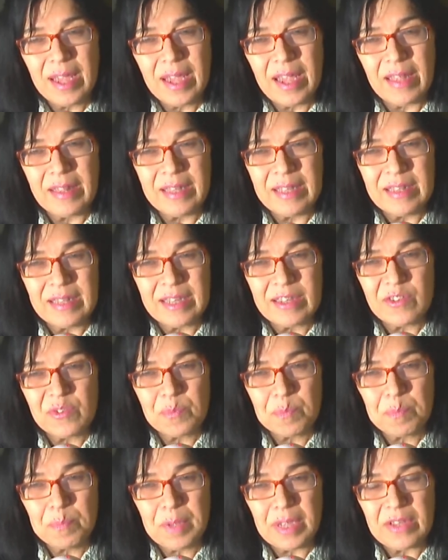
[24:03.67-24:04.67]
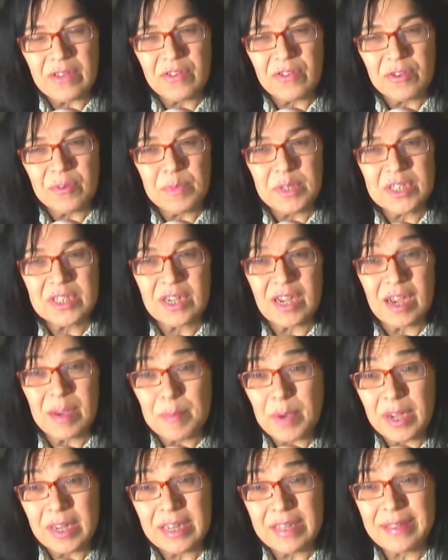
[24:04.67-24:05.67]
and they like spend too much
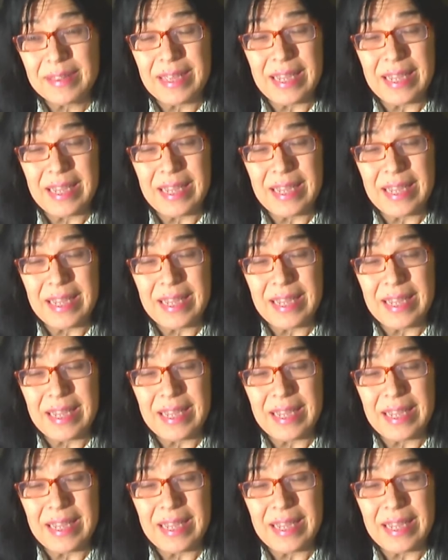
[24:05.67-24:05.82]
time on it,